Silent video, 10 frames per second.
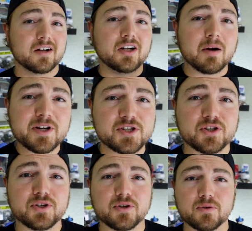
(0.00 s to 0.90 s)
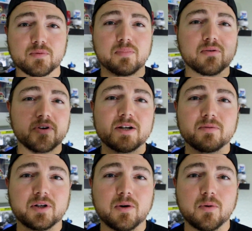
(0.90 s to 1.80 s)
Coming to you
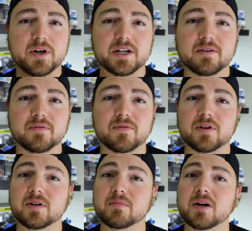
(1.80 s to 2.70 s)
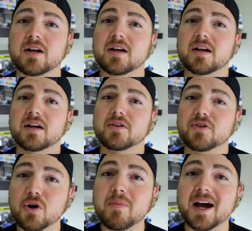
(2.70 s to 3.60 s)
pre-recorded from
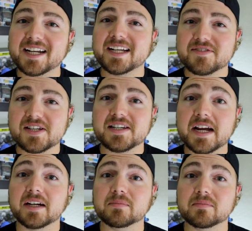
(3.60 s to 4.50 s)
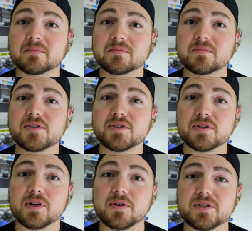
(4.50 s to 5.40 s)
Nobody Gives a Damn
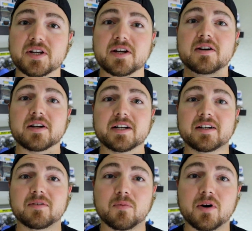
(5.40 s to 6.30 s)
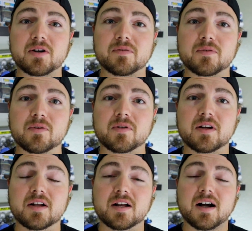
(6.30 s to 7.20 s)
Studios here in wonderful,
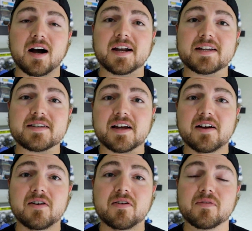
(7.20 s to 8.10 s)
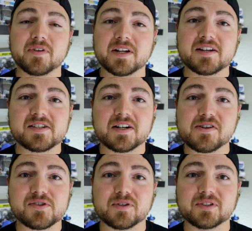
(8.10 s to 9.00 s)
hot as hell, Phoenix,
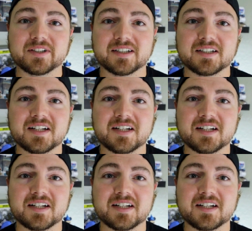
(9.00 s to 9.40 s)
Arizona.